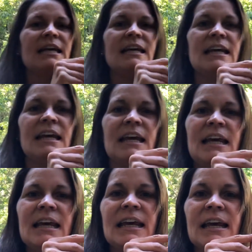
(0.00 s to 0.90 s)

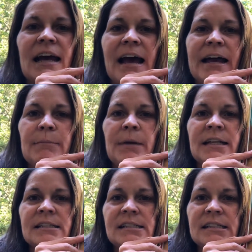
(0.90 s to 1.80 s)
He had
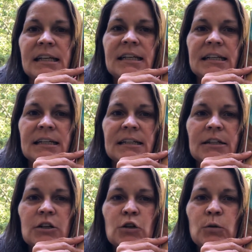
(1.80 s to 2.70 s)
been seen.
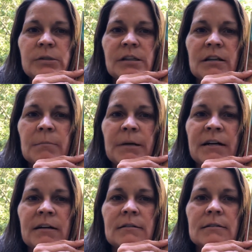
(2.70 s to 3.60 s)
Who saw the bear?